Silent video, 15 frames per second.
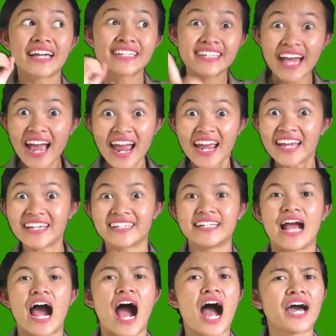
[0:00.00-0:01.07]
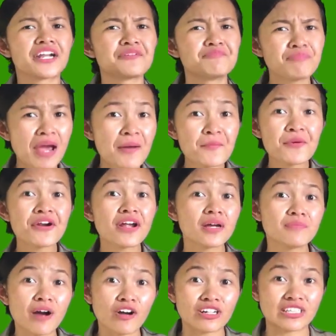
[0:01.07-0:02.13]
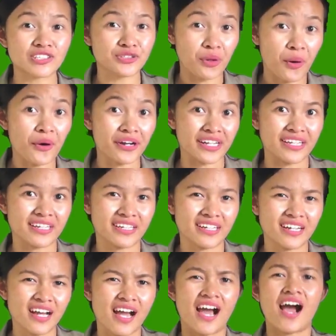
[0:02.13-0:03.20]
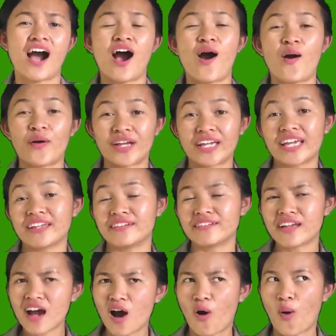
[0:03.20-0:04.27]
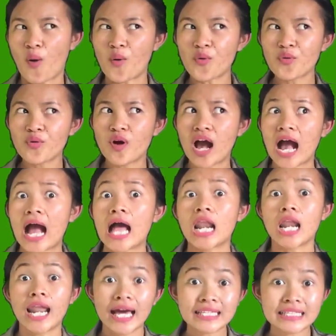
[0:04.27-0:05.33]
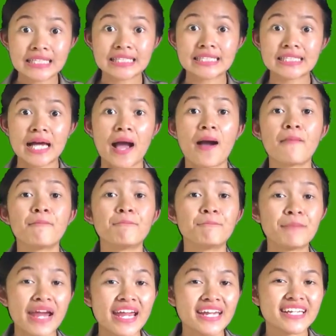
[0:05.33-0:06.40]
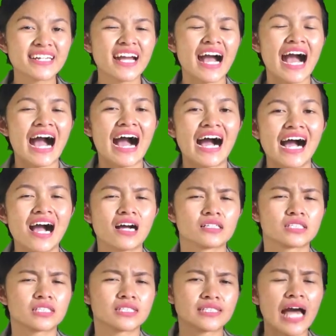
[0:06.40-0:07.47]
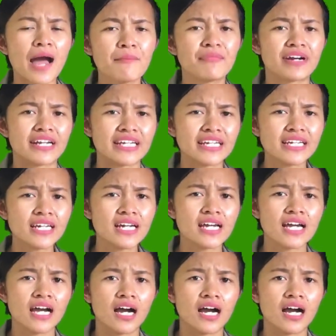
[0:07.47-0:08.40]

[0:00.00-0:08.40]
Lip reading: Yay! I remember about the story. Okay, now let's make a summary